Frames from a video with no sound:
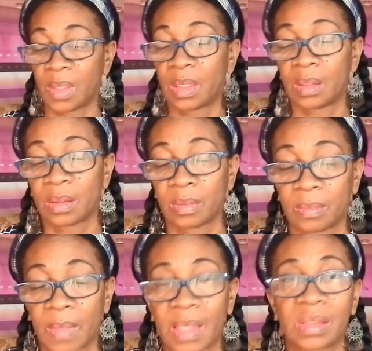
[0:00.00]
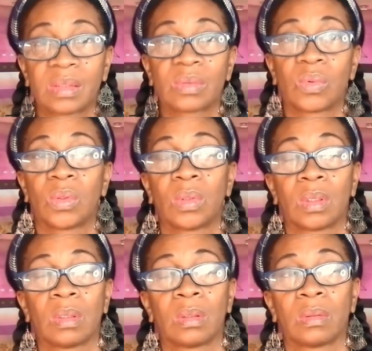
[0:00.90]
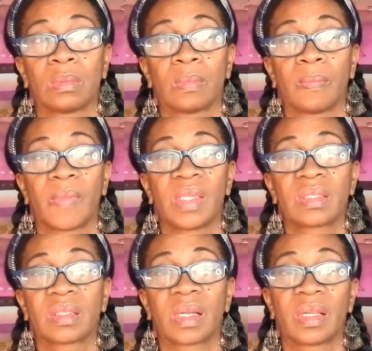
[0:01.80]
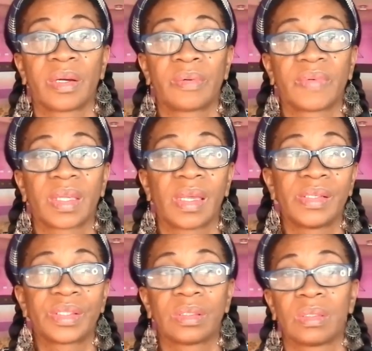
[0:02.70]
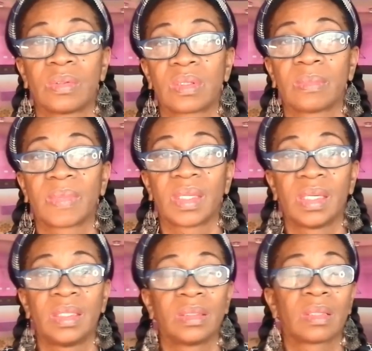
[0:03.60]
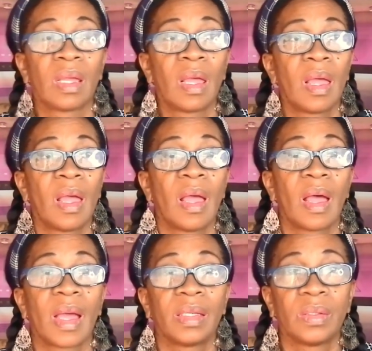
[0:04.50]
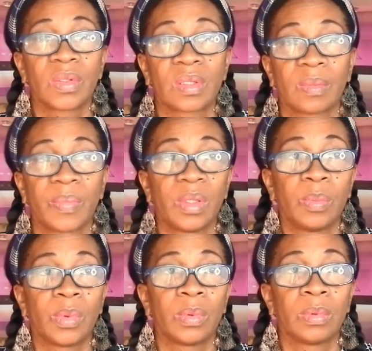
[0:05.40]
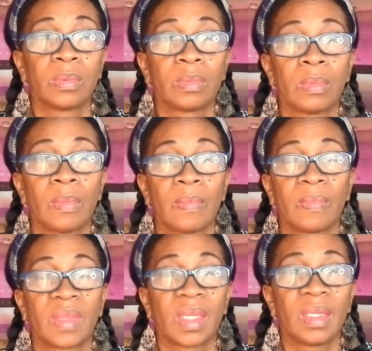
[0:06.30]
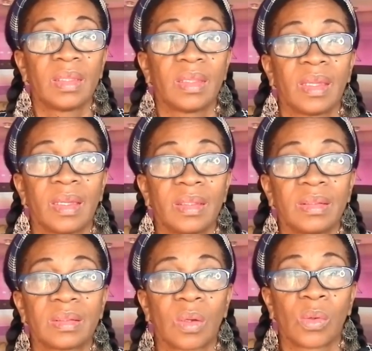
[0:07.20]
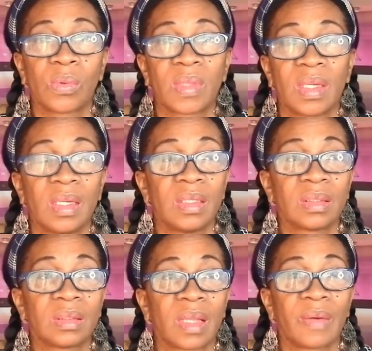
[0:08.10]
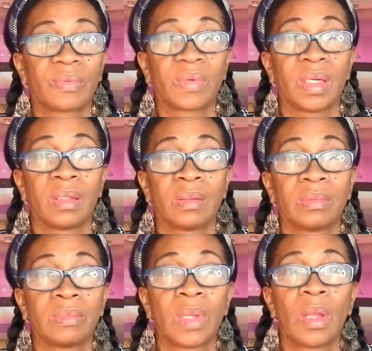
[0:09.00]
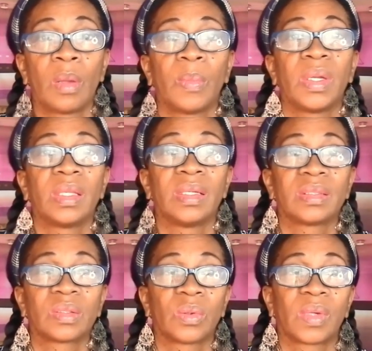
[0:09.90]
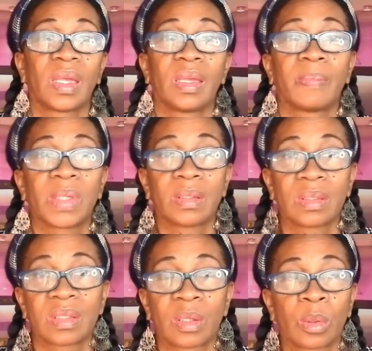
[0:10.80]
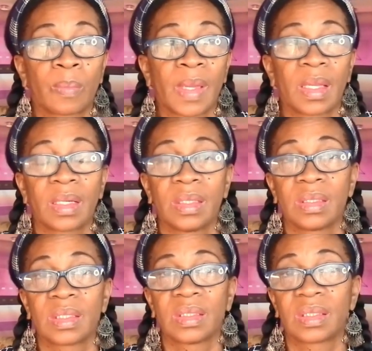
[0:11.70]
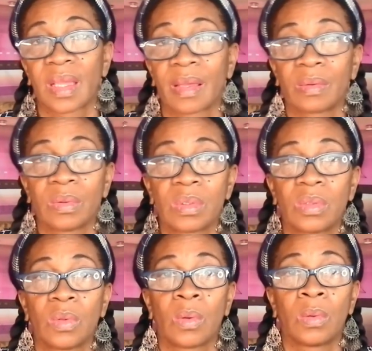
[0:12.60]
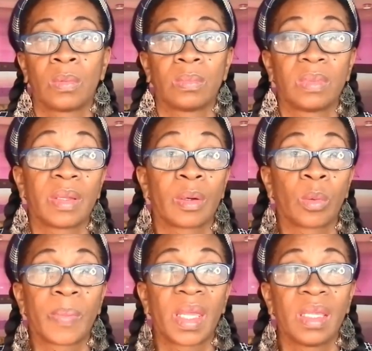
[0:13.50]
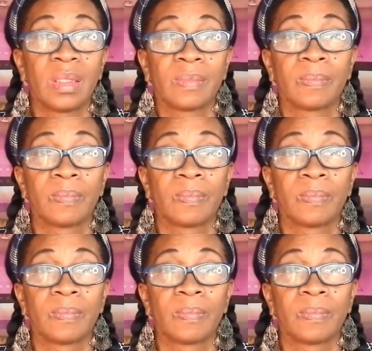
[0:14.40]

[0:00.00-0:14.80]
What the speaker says: I just want to make some clarification on some things. I know some people think that this whole thing is not real, but that's okay because everybody is entitled to their opinion.